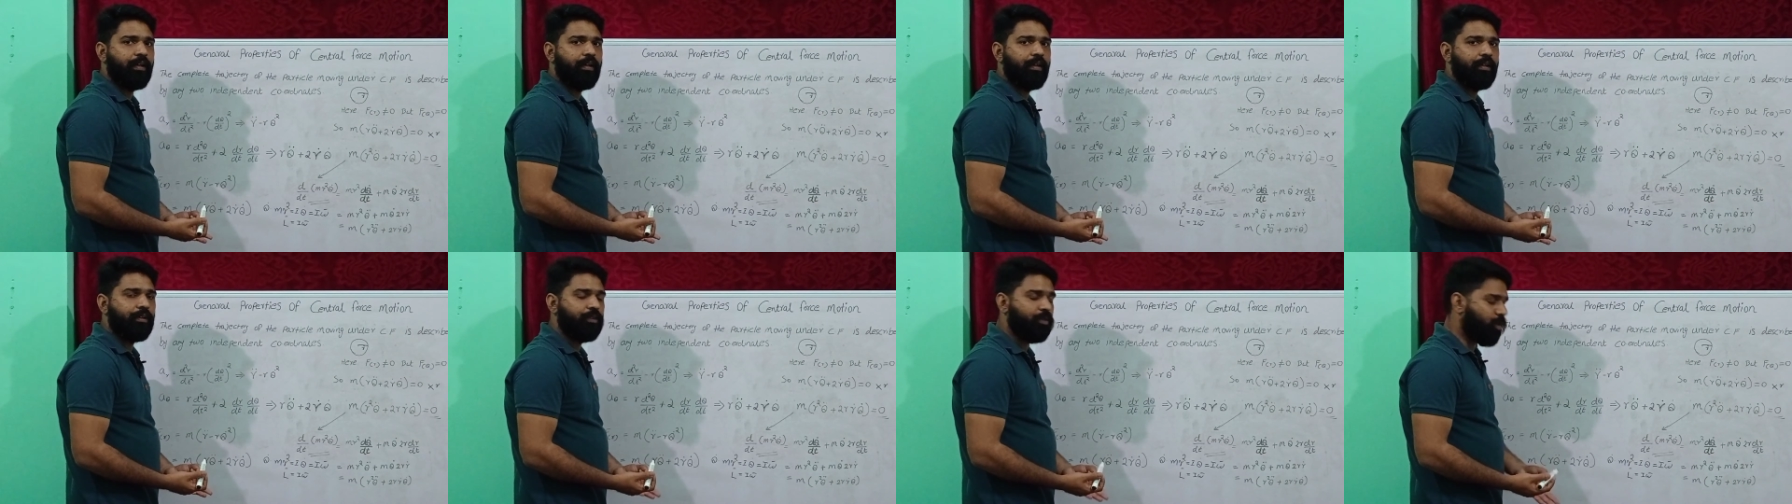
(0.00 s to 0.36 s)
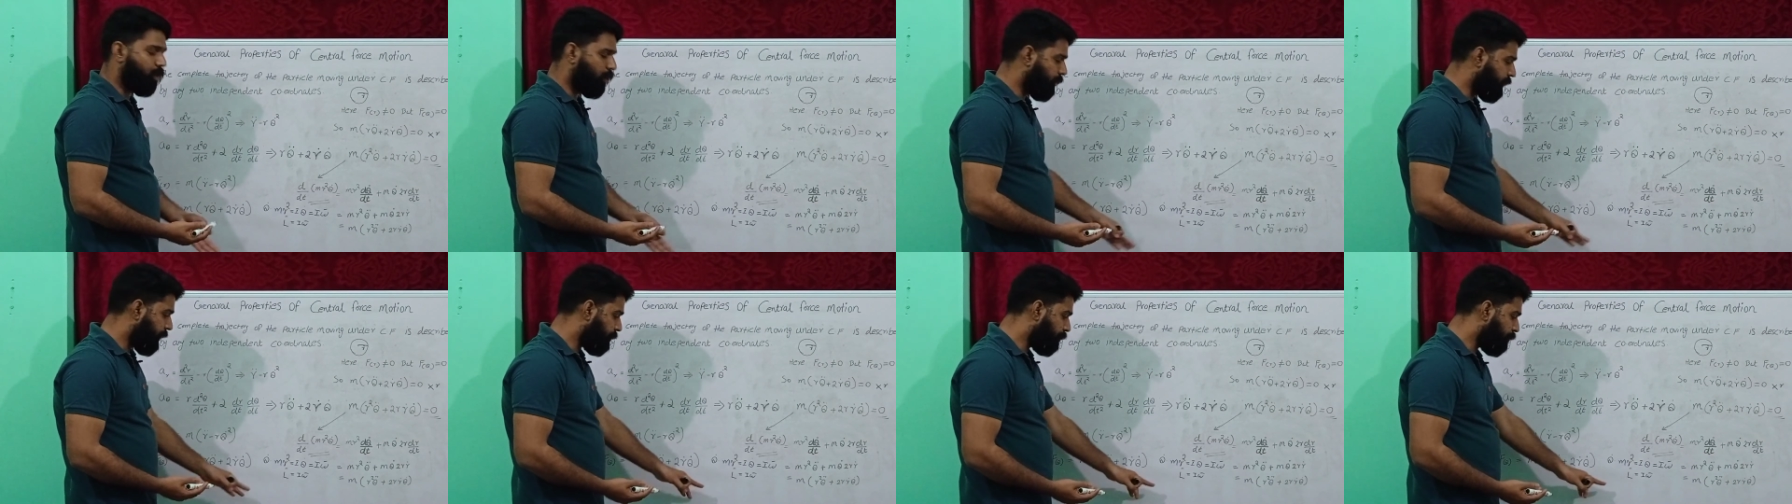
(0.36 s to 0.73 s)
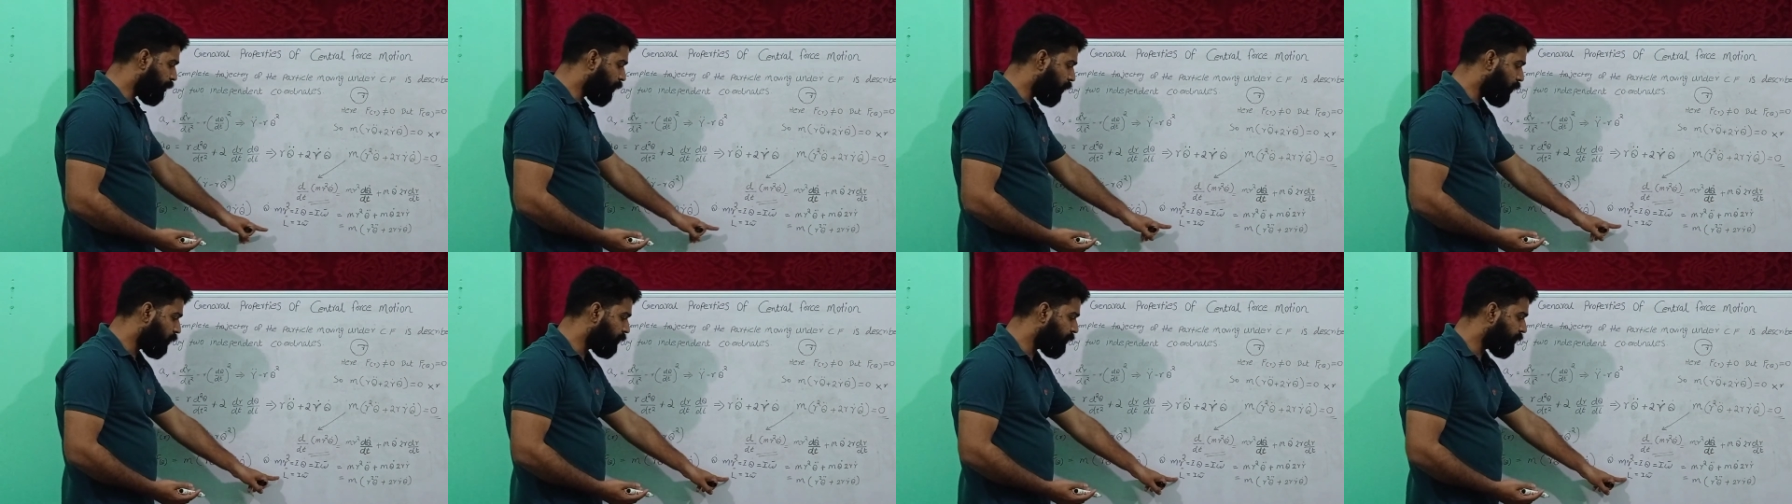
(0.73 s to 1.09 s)
So we
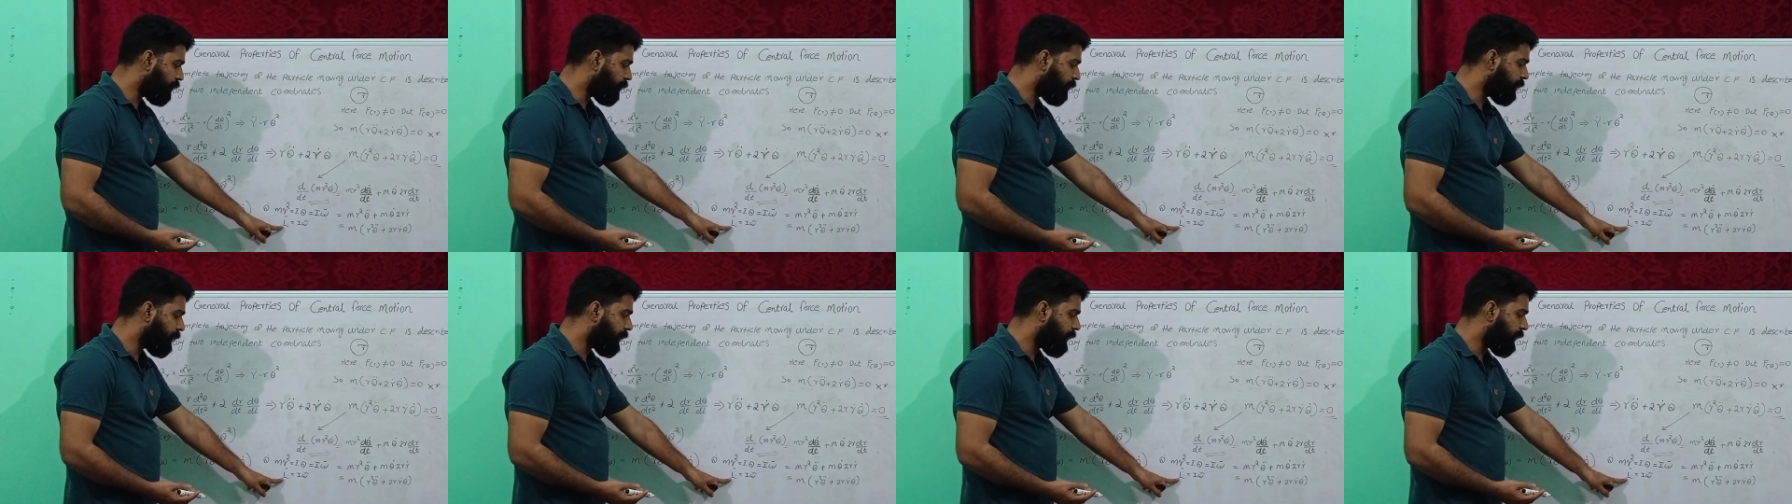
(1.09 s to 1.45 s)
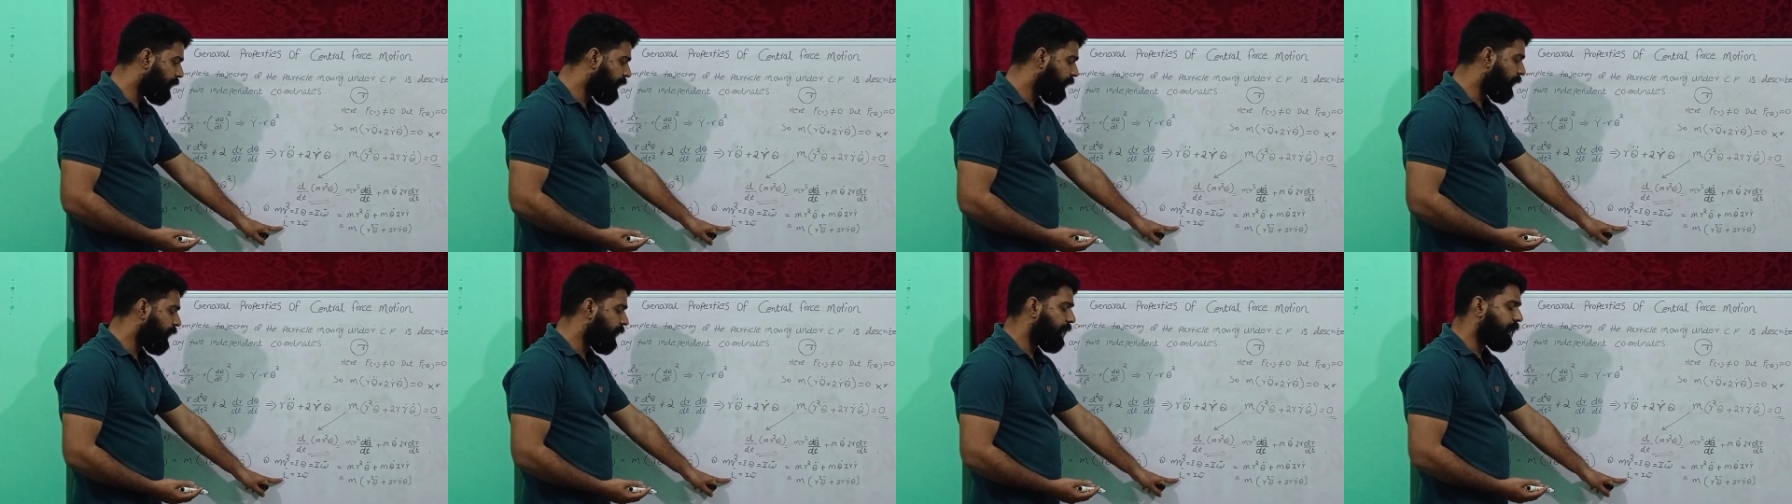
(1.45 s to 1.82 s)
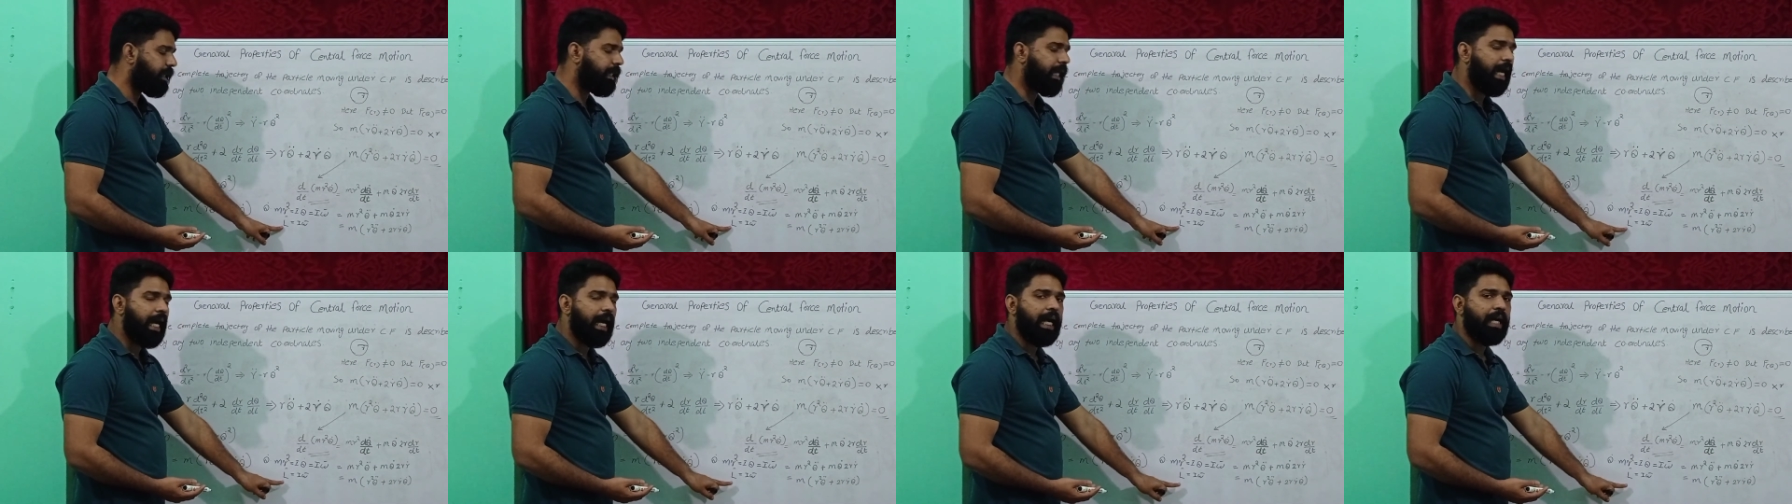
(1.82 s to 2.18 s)
prove
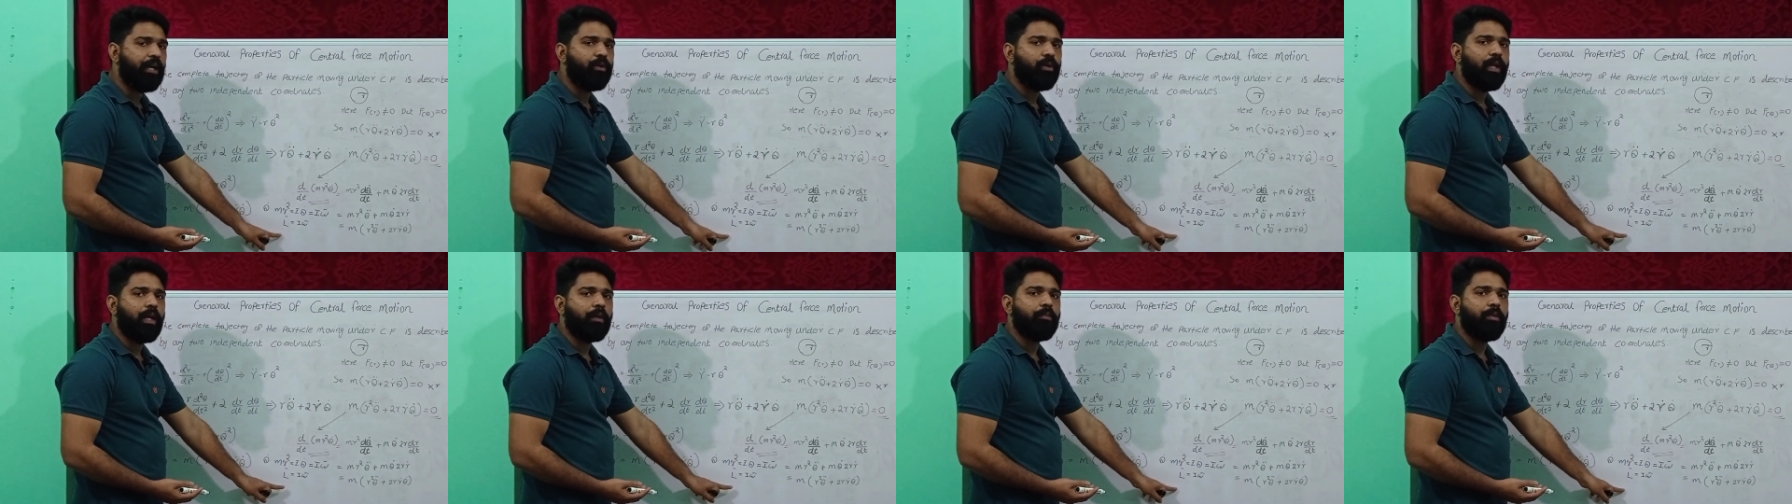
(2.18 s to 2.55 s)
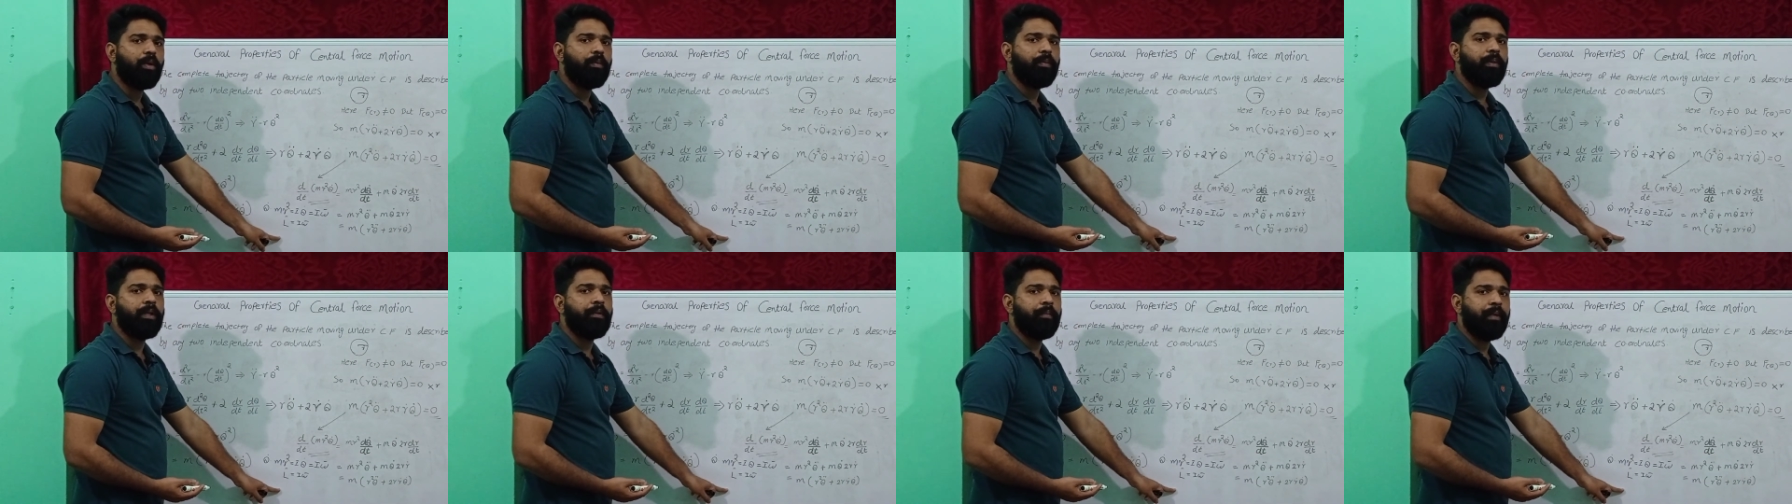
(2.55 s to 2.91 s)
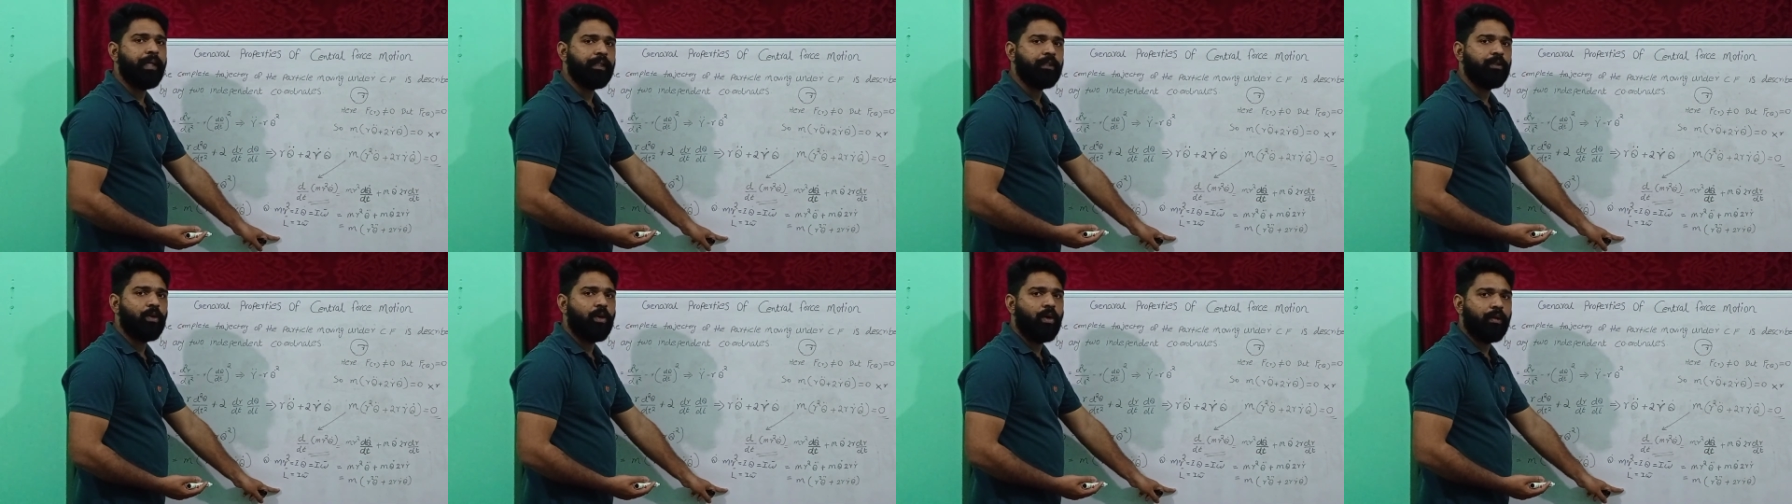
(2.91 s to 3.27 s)
the angular momentum
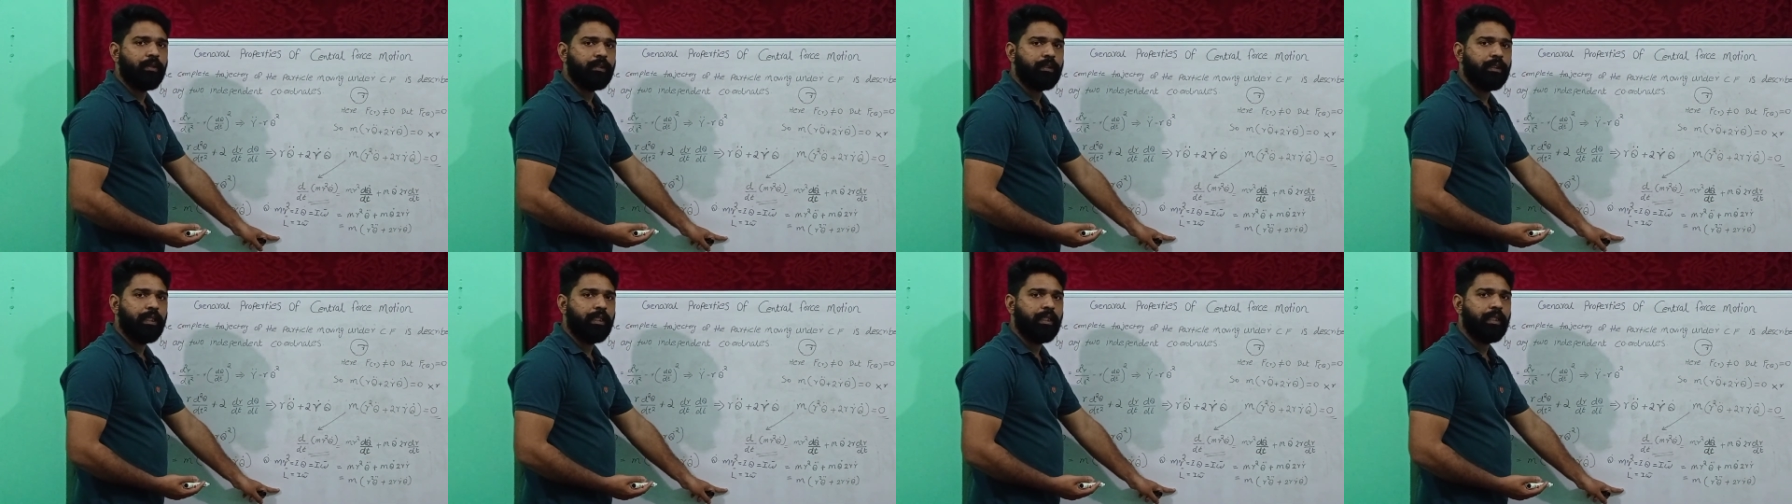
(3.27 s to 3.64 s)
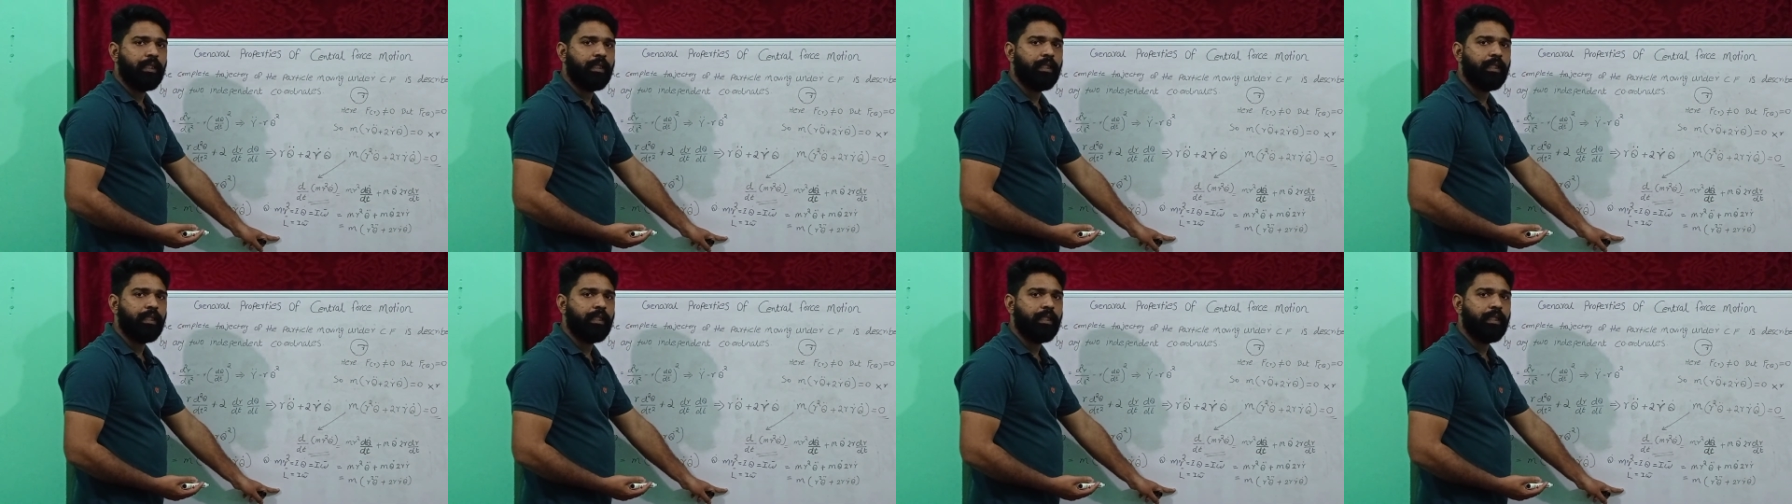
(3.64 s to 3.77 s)
is constant.